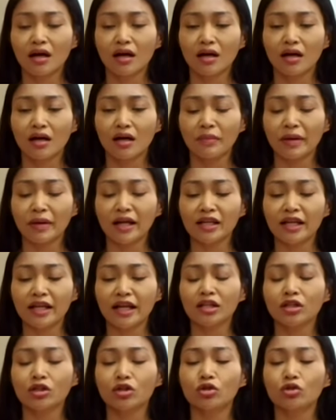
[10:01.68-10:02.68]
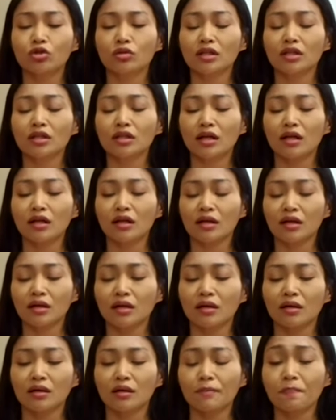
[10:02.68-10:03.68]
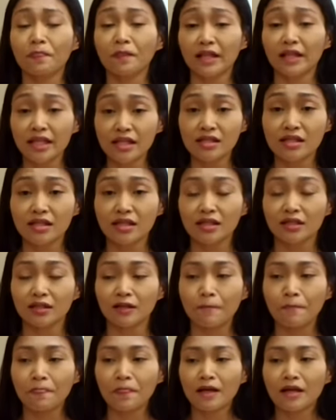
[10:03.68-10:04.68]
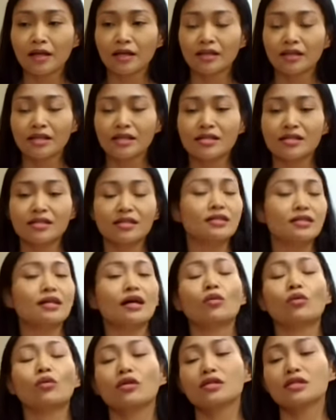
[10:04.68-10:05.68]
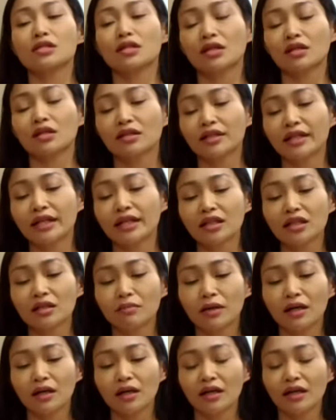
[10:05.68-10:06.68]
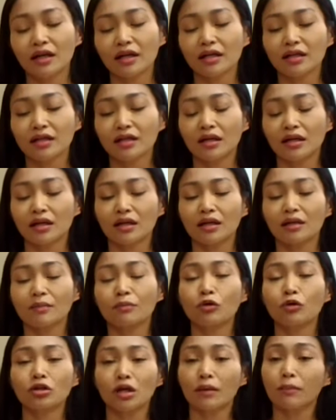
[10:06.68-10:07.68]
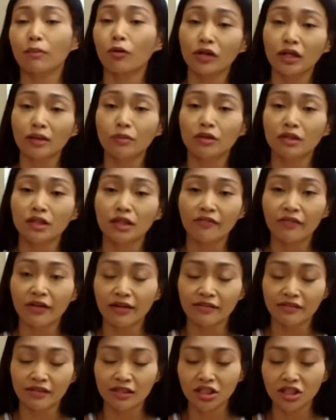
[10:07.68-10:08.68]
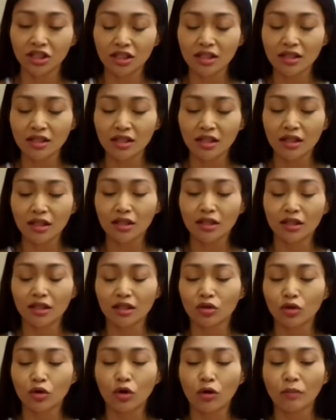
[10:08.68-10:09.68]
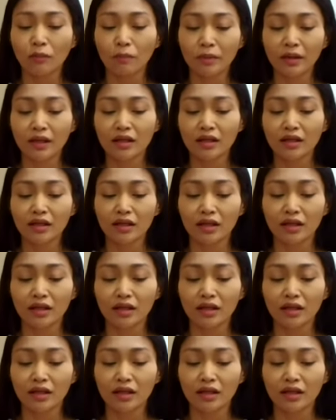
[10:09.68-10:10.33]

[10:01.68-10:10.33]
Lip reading: And then This year, I was contacted by a bodybuilding federation to compete